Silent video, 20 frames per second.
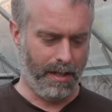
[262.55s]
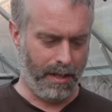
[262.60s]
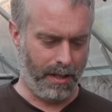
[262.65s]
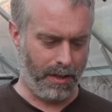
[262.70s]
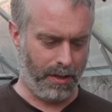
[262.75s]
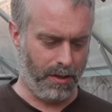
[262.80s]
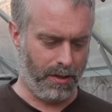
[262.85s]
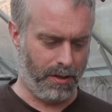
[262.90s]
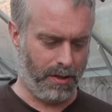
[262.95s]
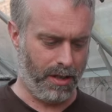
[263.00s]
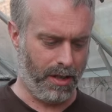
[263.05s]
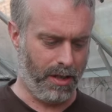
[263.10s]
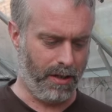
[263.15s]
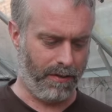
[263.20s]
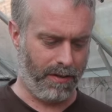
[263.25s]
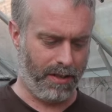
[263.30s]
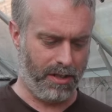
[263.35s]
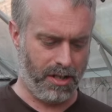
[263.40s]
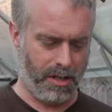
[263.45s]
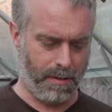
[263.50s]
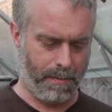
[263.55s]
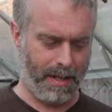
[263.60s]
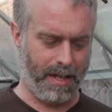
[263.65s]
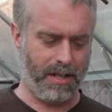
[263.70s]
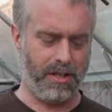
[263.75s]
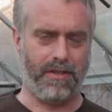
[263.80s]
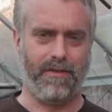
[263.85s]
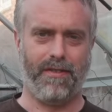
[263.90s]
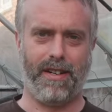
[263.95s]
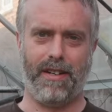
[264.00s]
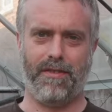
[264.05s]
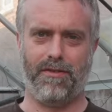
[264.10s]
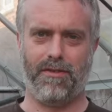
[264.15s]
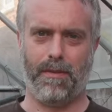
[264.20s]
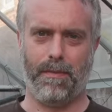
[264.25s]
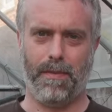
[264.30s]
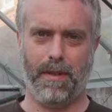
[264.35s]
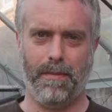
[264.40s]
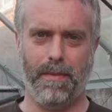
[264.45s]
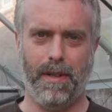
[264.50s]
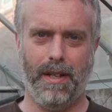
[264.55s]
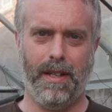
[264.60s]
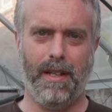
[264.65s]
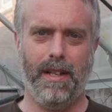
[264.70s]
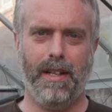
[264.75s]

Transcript: a good hopefully germination rate from them.